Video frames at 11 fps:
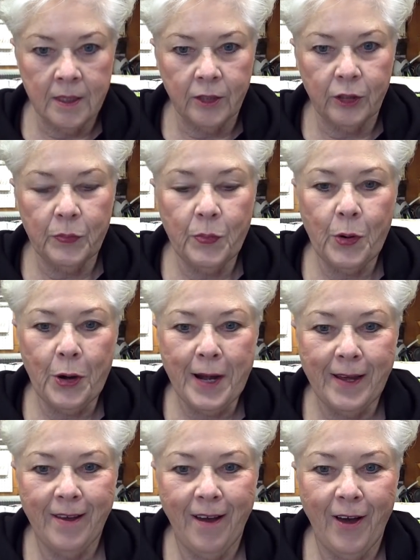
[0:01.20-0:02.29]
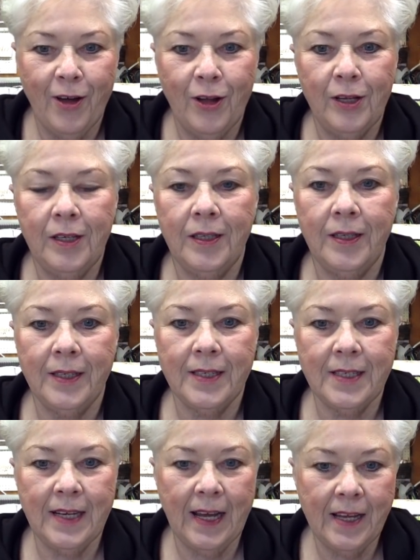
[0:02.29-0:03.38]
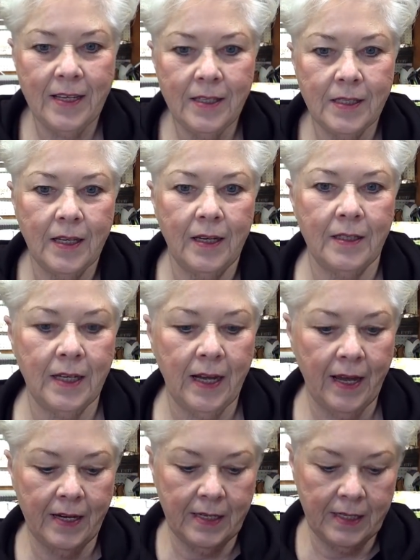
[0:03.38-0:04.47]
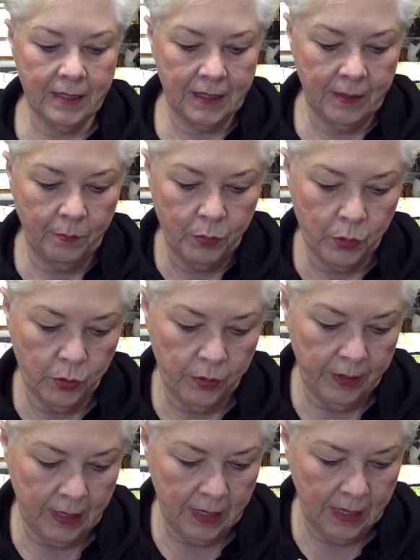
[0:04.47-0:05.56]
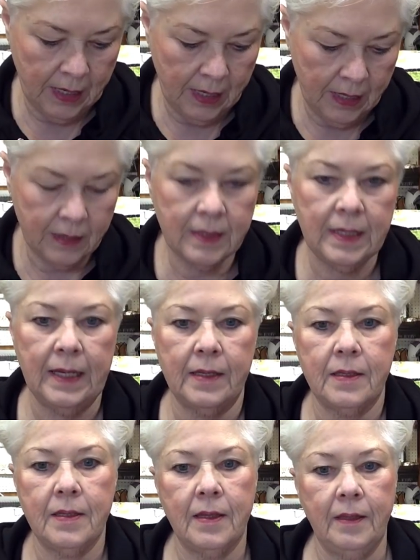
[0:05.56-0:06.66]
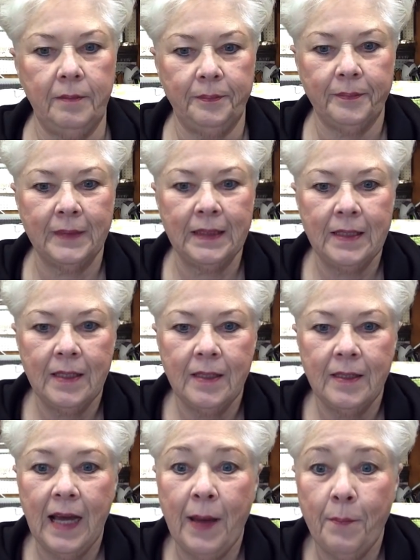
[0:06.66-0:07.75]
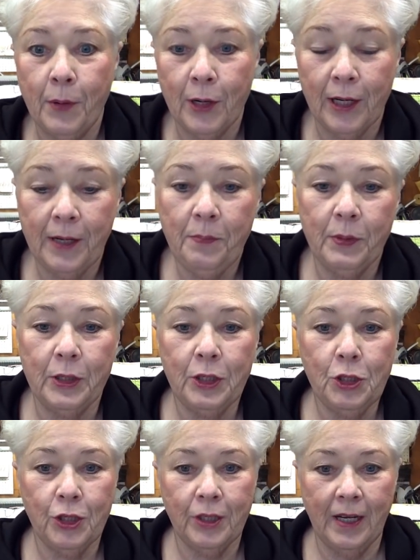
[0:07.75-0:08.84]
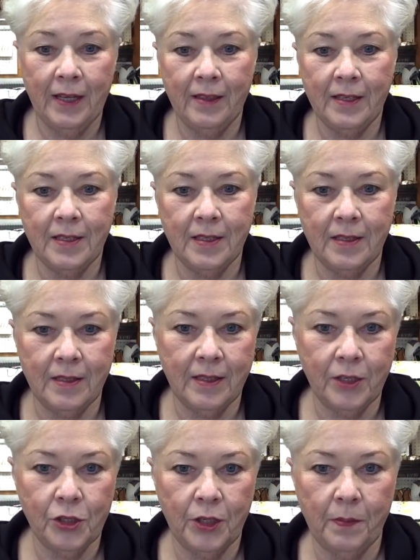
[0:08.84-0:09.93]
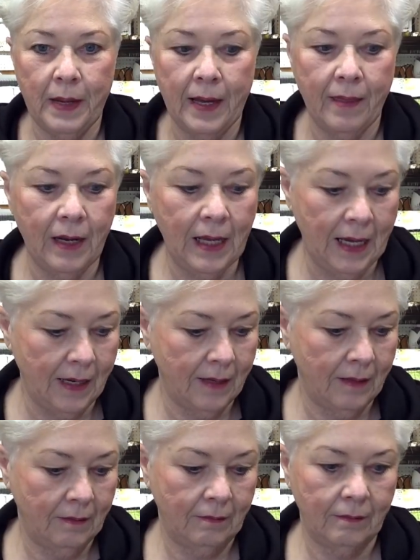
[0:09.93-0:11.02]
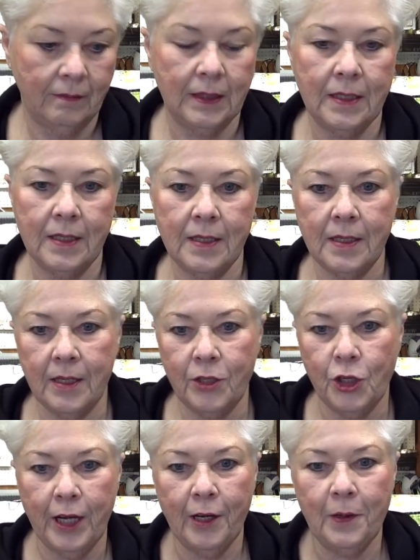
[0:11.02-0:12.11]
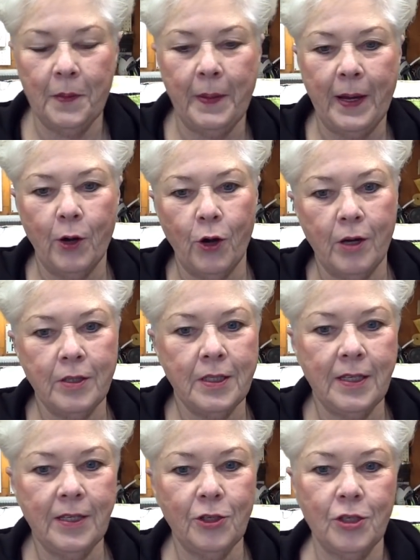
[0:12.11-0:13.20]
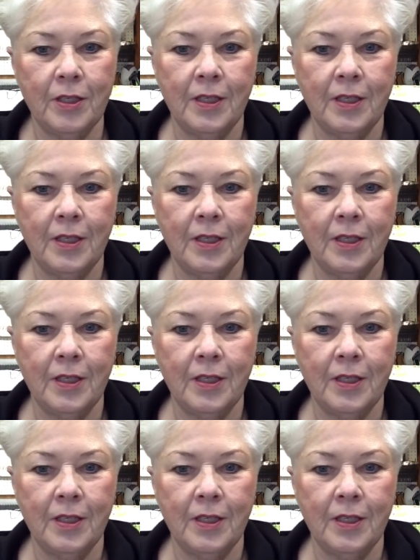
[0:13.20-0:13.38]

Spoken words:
Good morning, y'all. Today is Sunday, December the 6th. I'm Marlene Bush, and this is Stitching by the Lake. This is a channel about cross stitch,